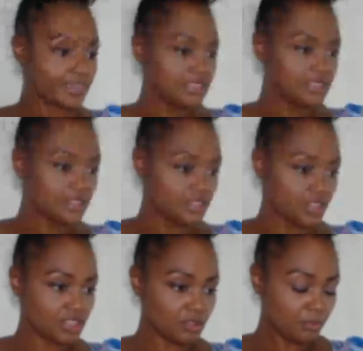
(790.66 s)
we
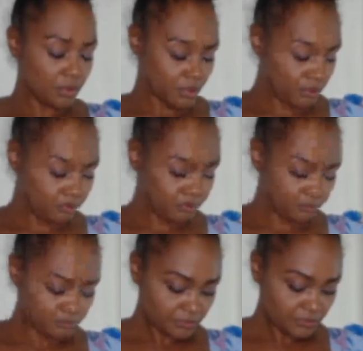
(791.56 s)
set our minds
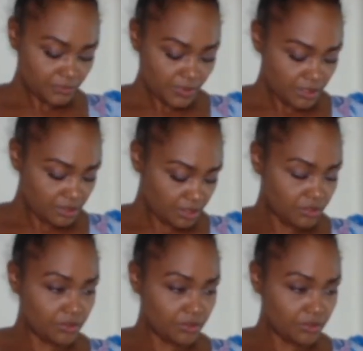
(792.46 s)
to with our